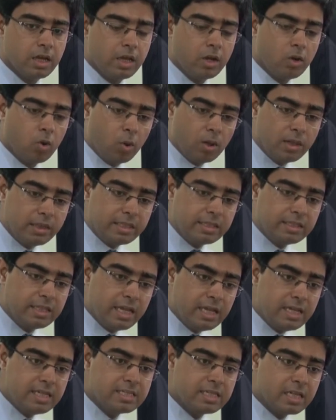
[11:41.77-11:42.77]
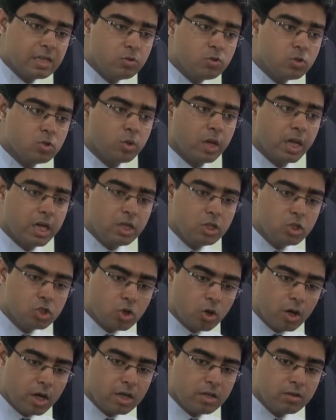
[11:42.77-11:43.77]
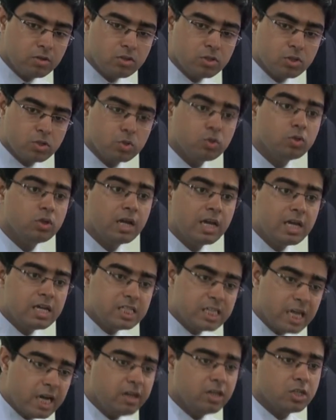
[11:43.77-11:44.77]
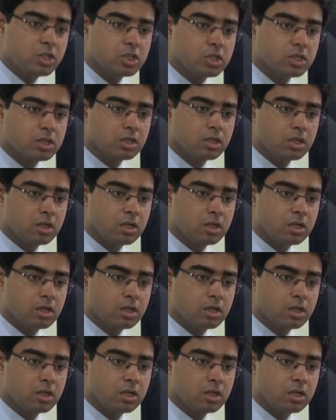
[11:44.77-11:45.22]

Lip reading: All the things they used to enjoy, used to cherish.